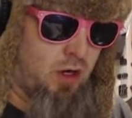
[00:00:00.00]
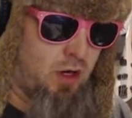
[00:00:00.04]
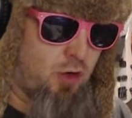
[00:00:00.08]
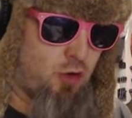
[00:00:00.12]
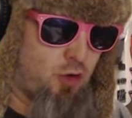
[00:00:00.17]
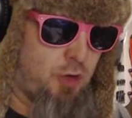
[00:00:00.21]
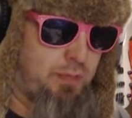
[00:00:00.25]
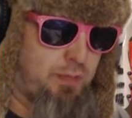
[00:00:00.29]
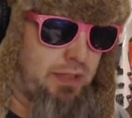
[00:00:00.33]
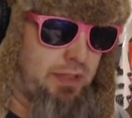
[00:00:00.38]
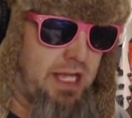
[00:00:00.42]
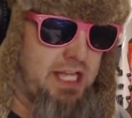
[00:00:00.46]

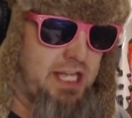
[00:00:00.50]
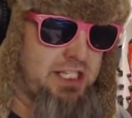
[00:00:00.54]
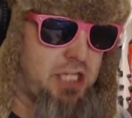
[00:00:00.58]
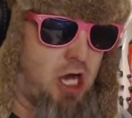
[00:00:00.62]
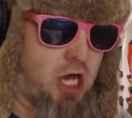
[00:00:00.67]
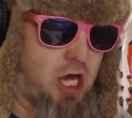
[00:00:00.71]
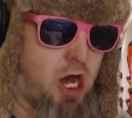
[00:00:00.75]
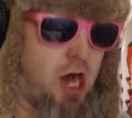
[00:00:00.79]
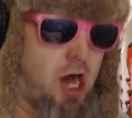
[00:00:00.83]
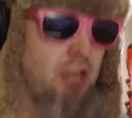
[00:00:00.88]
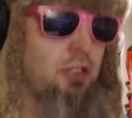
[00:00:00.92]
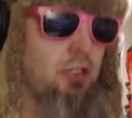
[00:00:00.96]
Replace
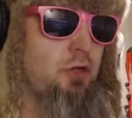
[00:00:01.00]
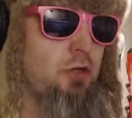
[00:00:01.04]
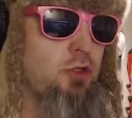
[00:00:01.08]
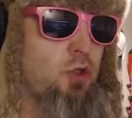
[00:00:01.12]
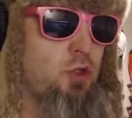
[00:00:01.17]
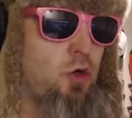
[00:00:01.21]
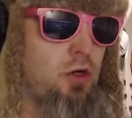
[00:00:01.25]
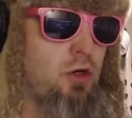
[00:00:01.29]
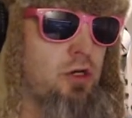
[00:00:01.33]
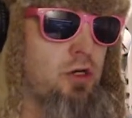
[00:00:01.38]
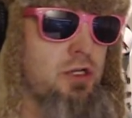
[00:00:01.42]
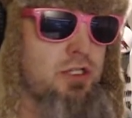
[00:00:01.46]
hollow
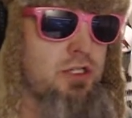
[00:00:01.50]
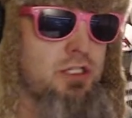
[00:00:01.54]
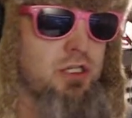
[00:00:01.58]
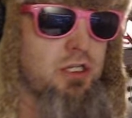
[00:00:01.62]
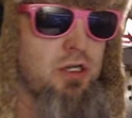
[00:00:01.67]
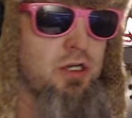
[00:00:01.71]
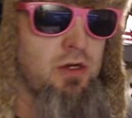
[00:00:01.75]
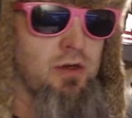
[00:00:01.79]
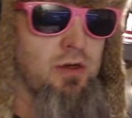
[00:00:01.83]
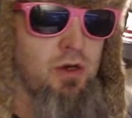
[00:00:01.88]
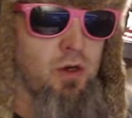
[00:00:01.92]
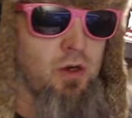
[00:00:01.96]

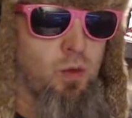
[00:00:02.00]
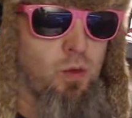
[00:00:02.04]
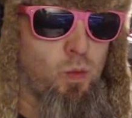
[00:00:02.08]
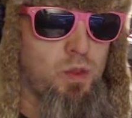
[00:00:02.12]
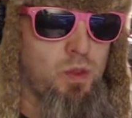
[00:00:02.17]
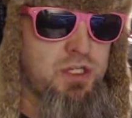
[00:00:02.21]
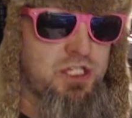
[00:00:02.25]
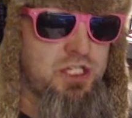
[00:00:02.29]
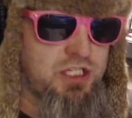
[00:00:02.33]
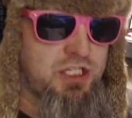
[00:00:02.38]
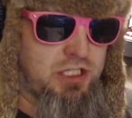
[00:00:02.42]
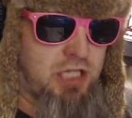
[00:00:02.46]
doors
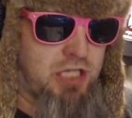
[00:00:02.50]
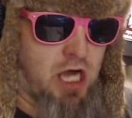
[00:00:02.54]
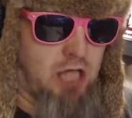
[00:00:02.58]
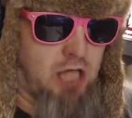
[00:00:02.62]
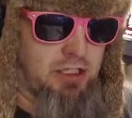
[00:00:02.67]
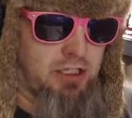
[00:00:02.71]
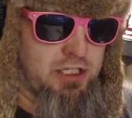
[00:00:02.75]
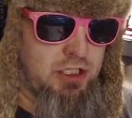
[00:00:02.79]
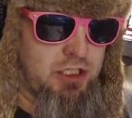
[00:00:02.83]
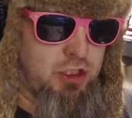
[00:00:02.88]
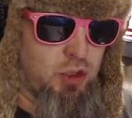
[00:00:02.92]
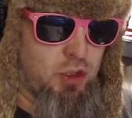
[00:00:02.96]
with
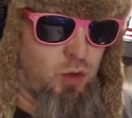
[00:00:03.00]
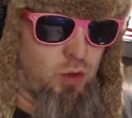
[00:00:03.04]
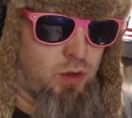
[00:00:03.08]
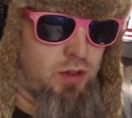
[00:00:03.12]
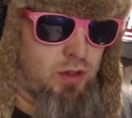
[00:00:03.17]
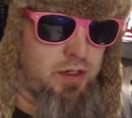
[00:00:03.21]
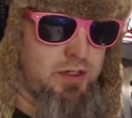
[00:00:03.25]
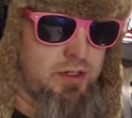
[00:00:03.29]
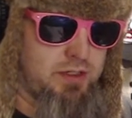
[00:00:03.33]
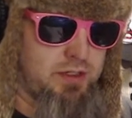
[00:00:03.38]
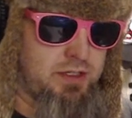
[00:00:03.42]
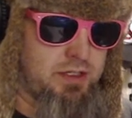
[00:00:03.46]
solid
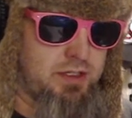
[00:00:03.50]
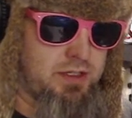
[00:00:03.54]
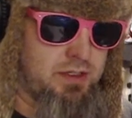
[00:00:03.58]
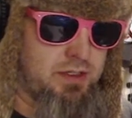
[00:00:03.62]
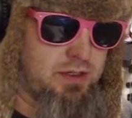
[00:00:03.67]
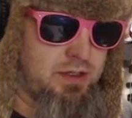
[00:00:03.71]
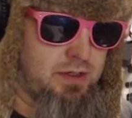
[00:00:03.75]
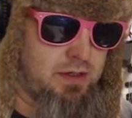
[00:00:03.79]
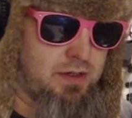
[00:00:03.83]
doors.